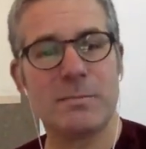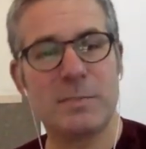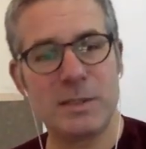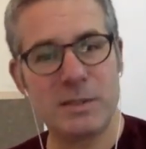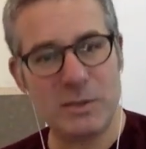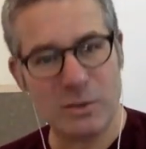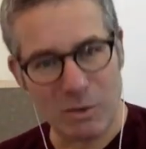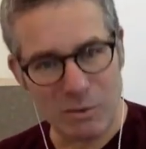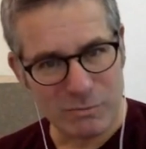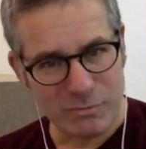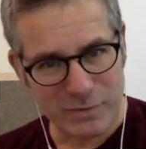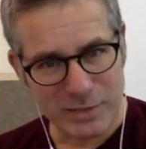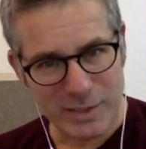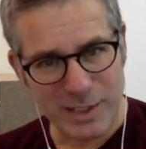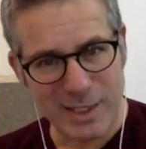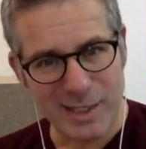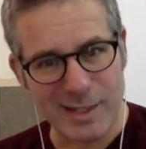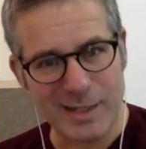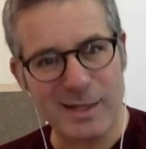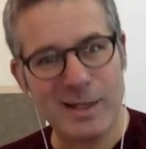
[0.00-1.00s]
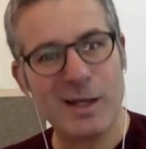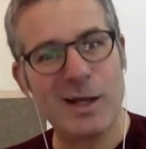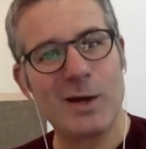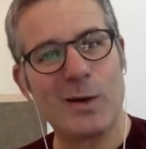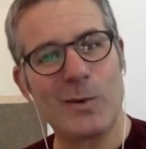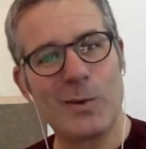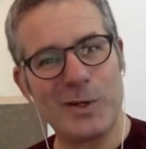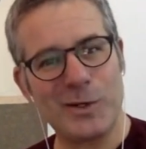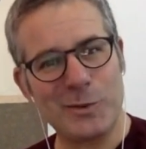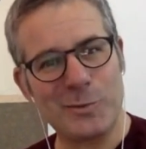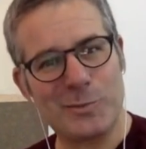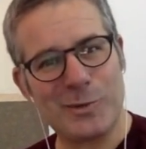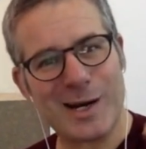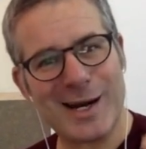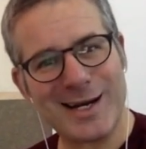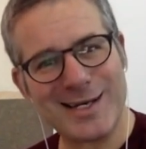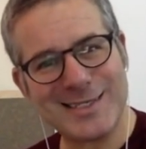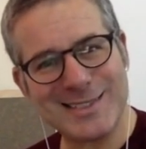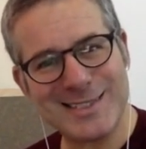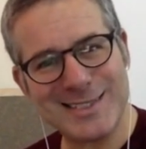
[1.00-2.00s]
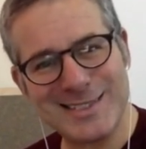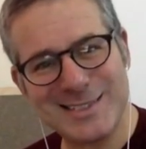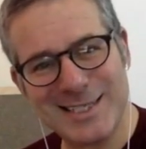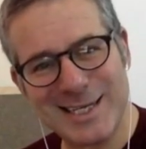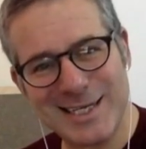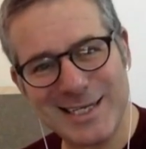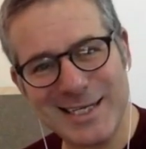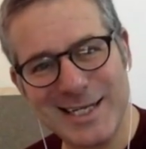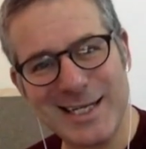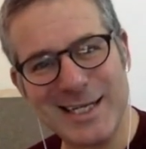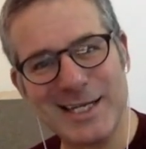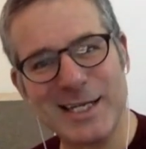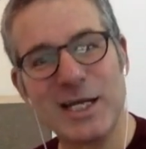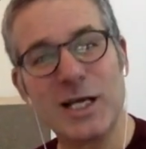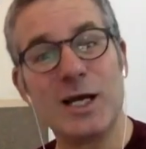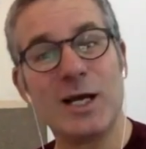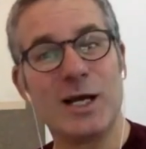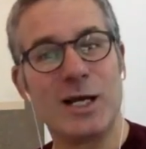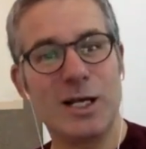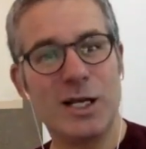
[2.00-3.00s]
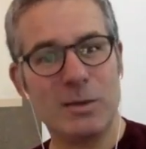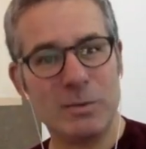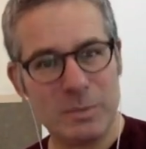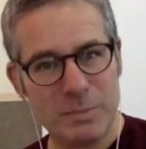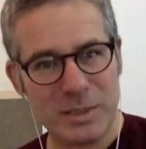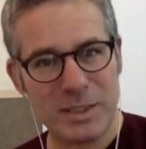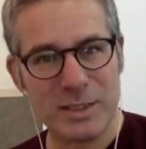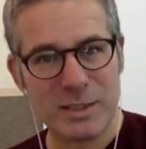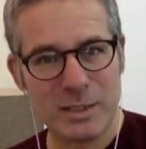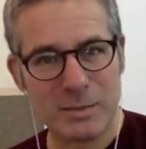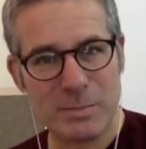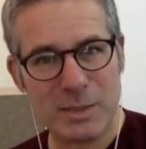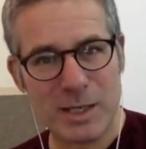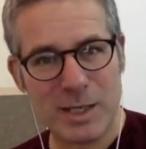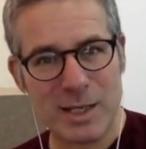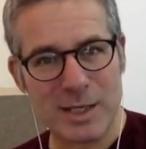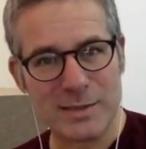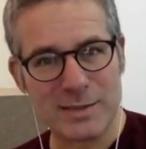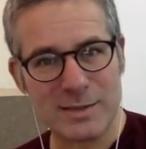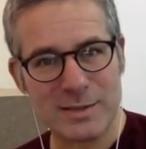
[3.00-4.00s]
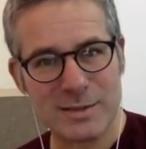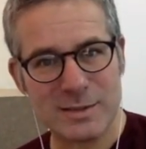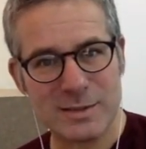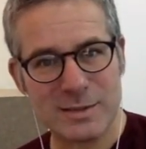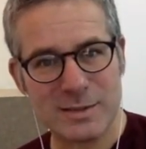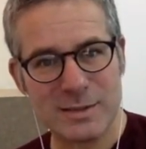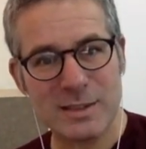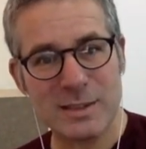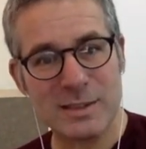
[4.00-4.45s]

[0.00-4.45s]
But don't forget, when you're practicing technique, you're repeating the past.